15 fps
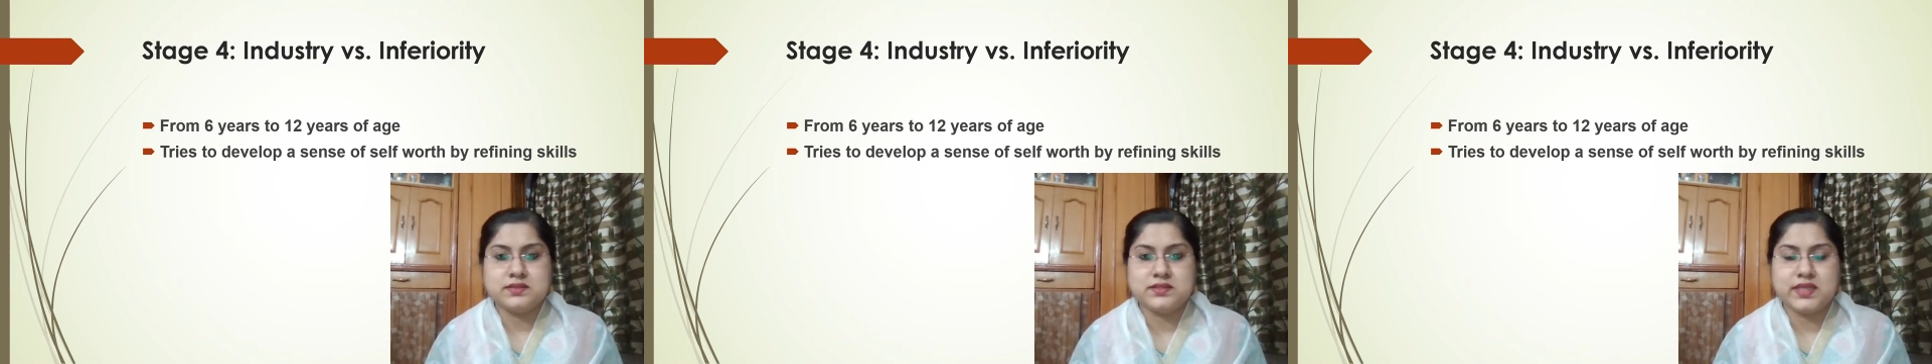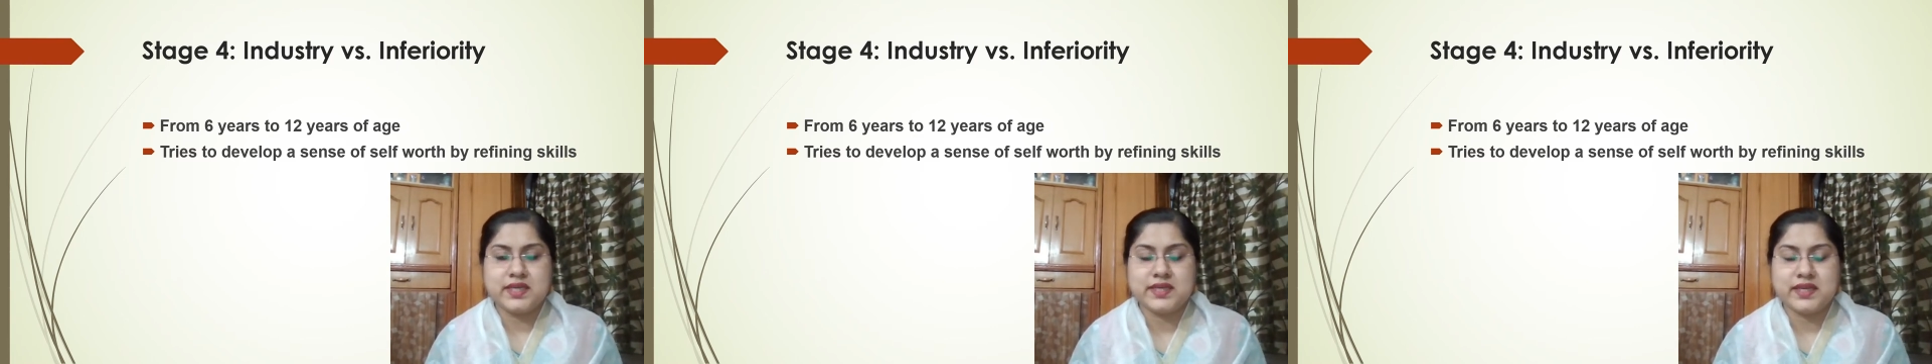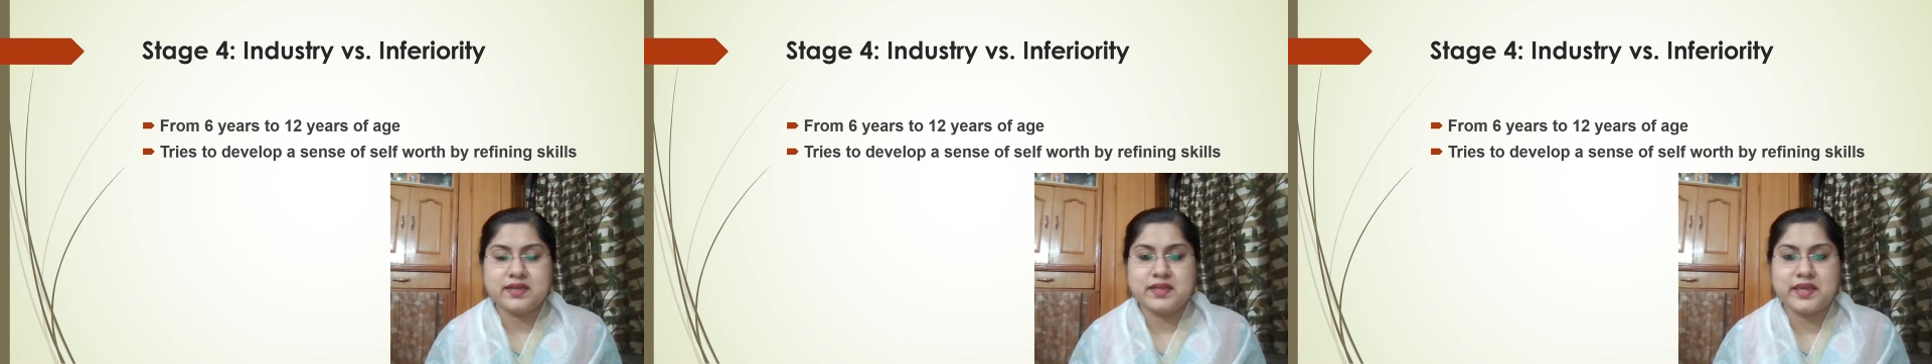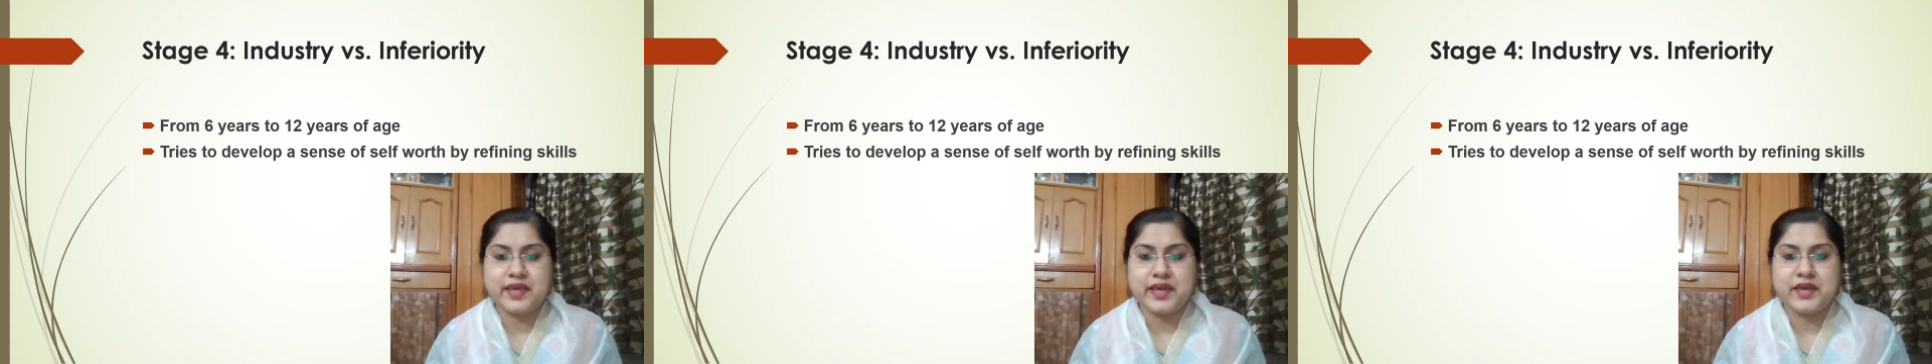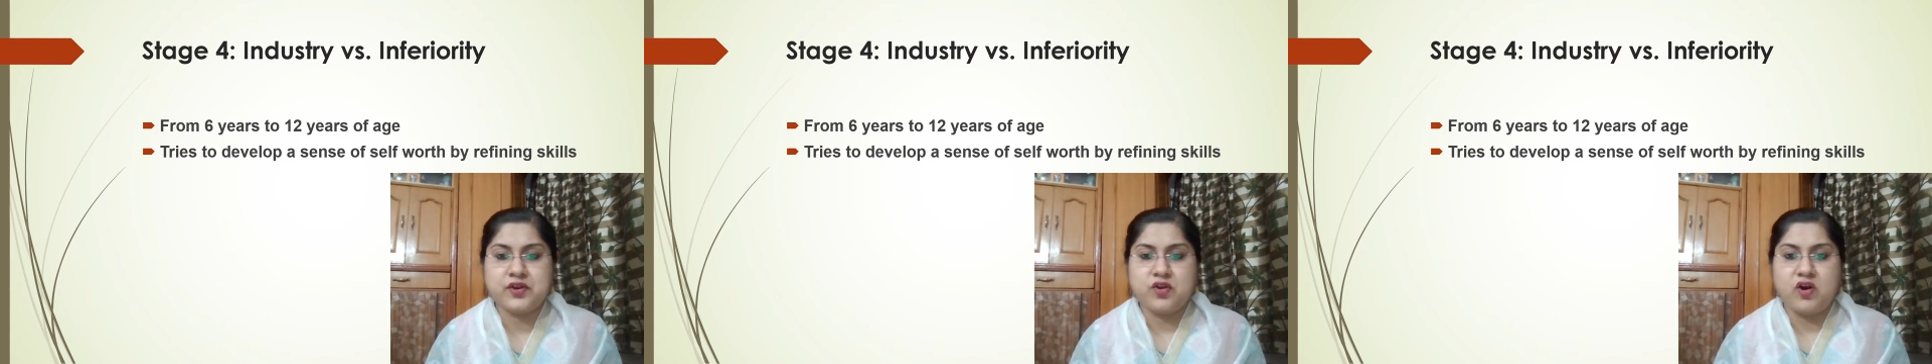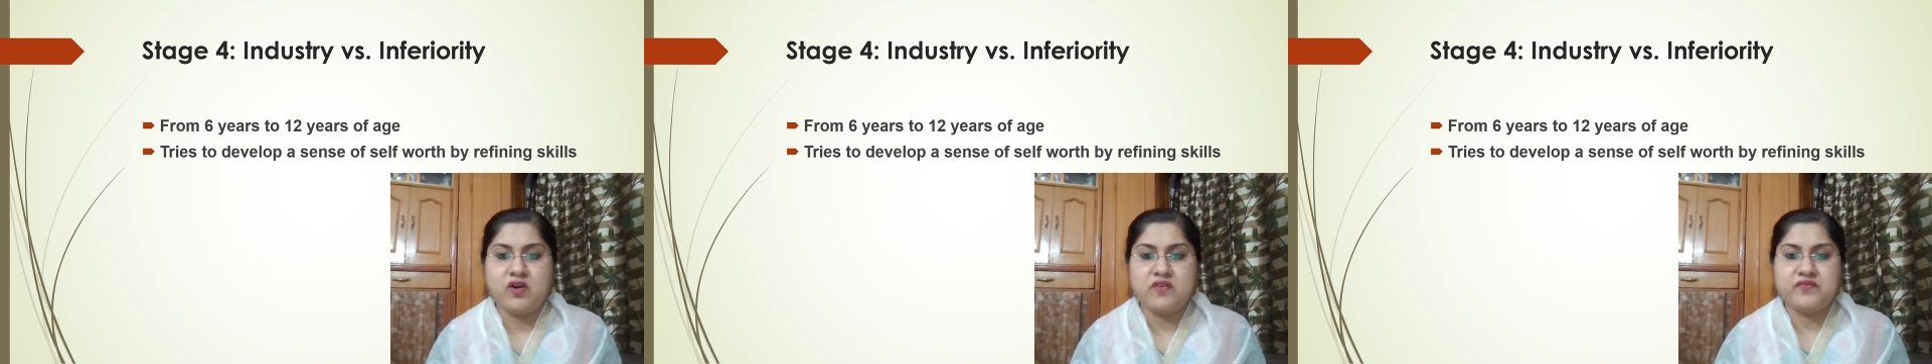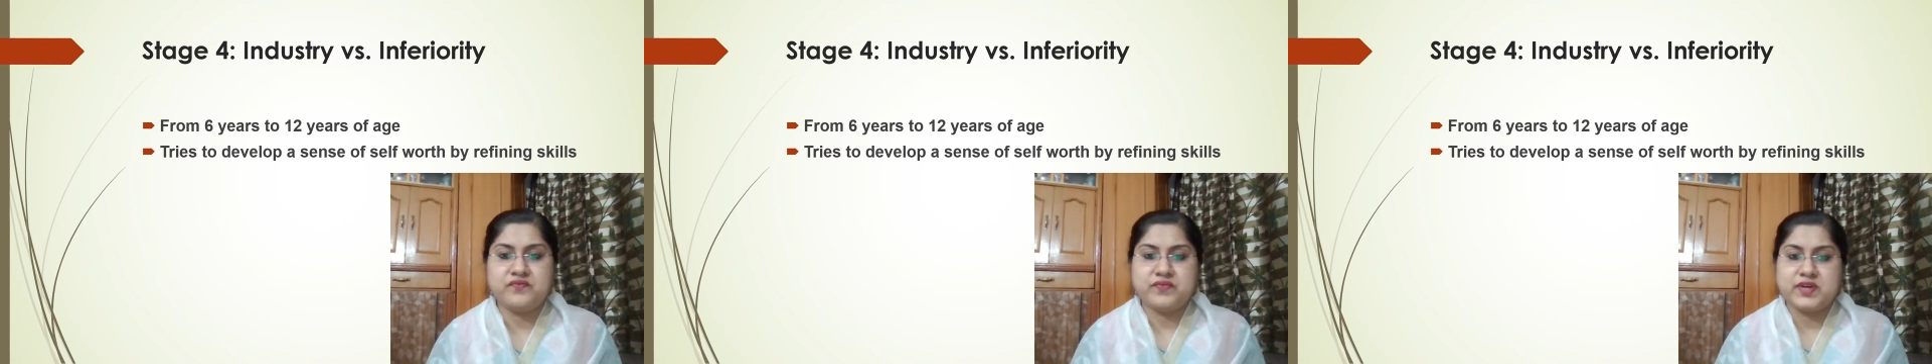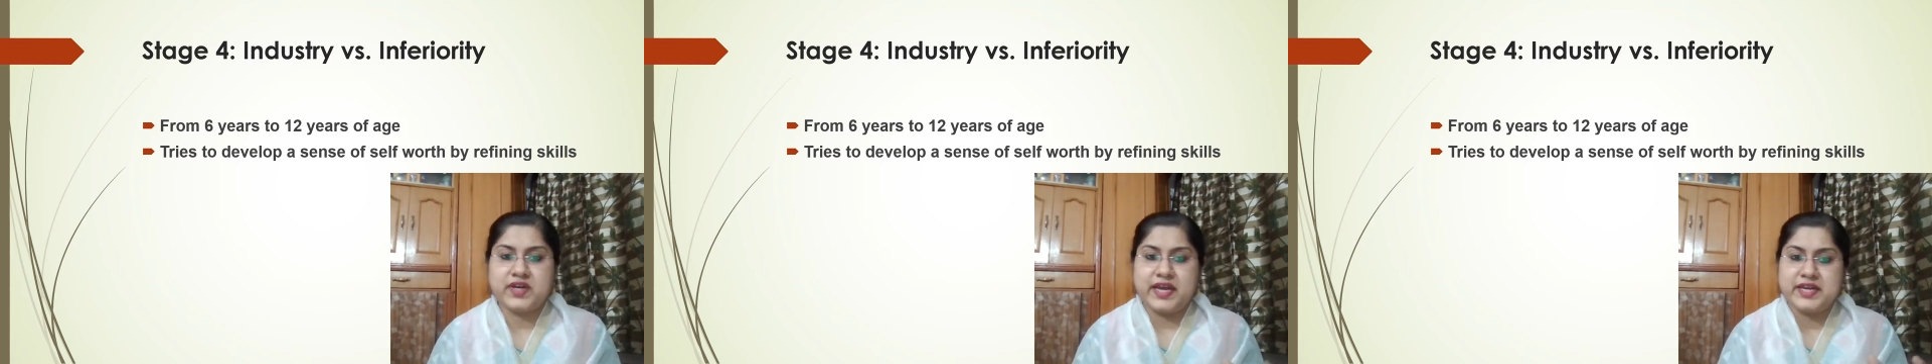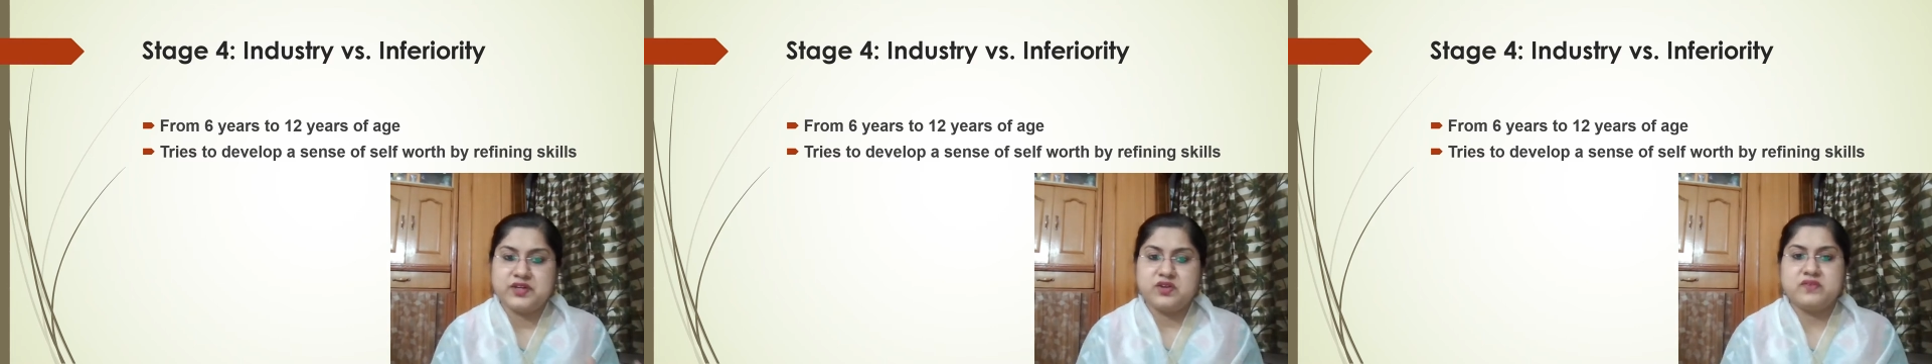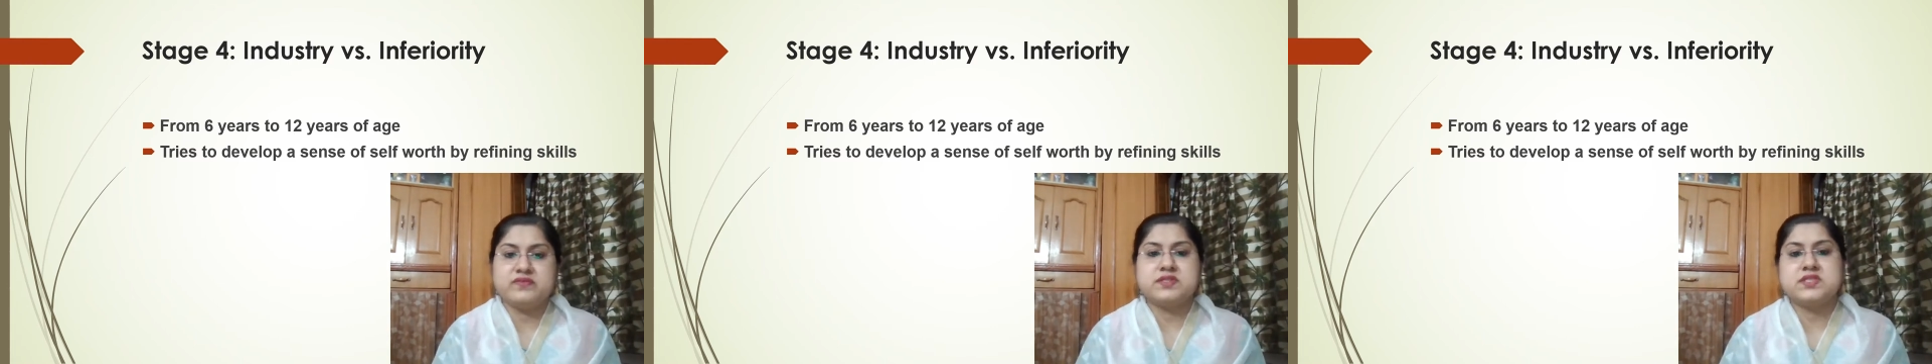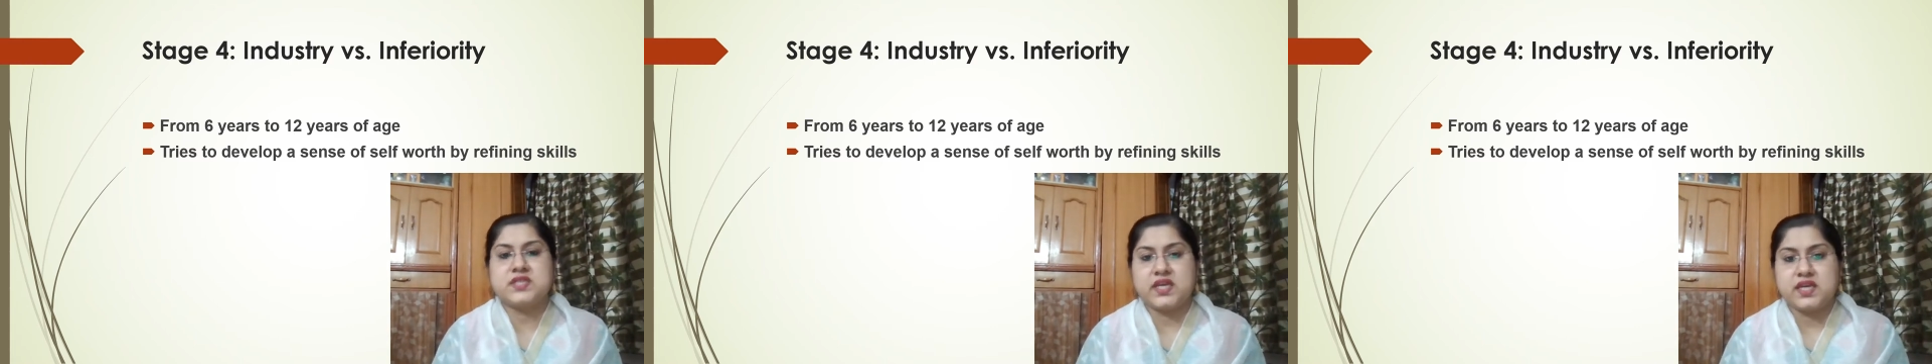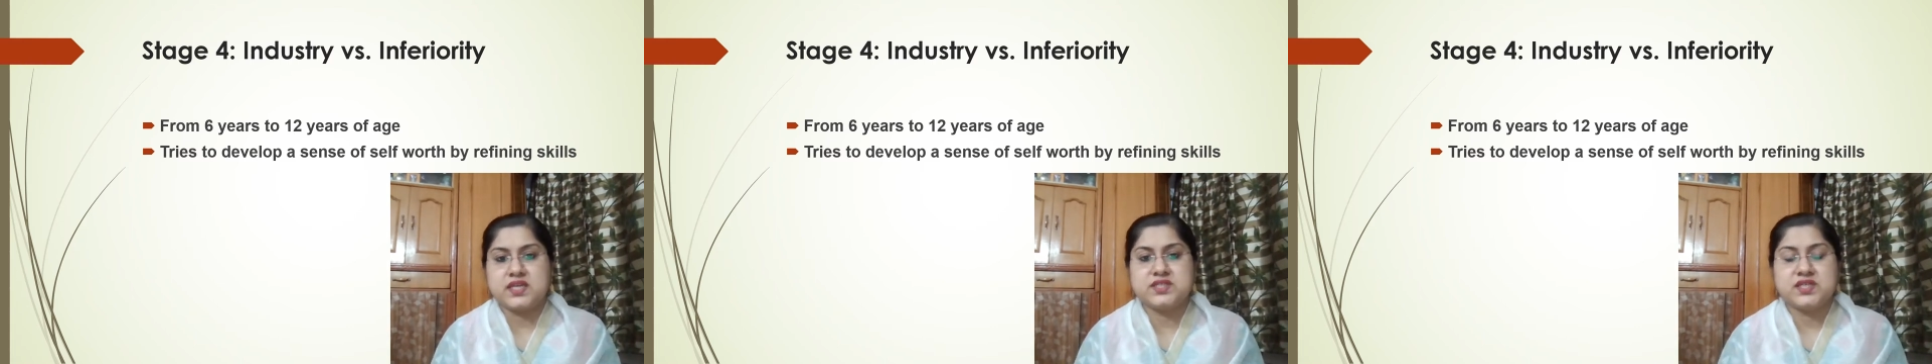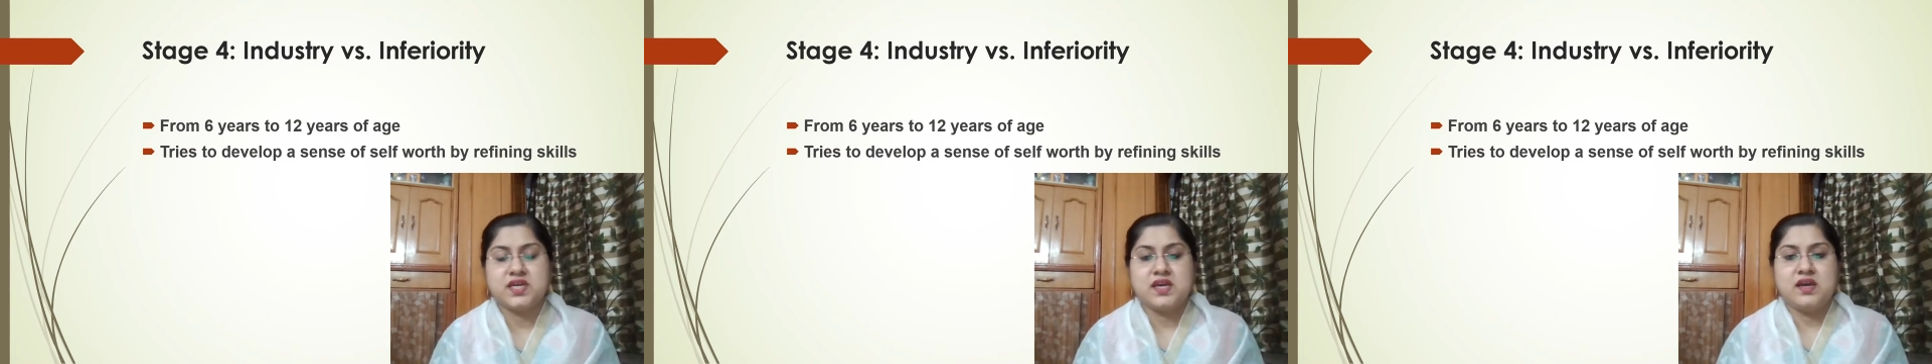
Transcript: taken care of kind of stage